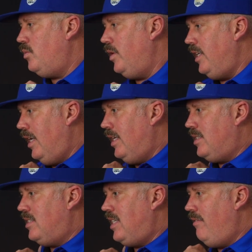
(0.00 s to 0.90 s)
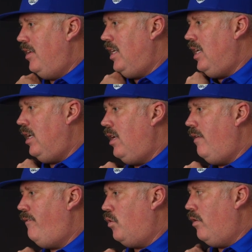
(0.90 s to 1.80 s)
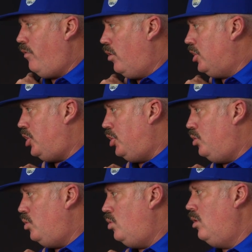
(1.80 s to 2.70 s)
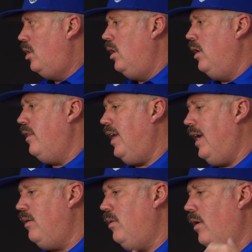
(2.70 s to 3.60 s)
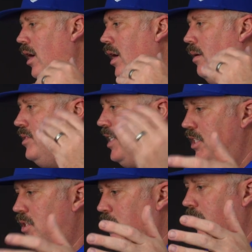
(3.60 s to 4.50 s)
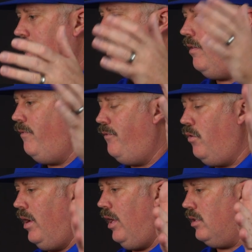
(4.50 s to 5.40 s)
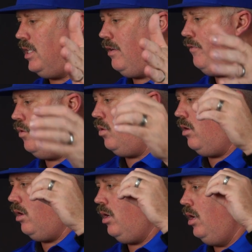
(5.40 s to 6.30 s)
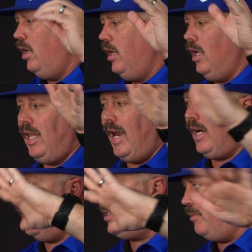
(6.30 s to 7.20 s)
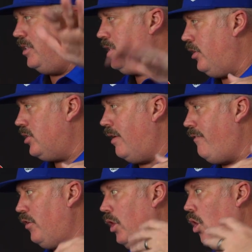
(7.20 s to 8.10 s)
We did a 7442 that 10-speed LT4, a lot of custom interior stuff for the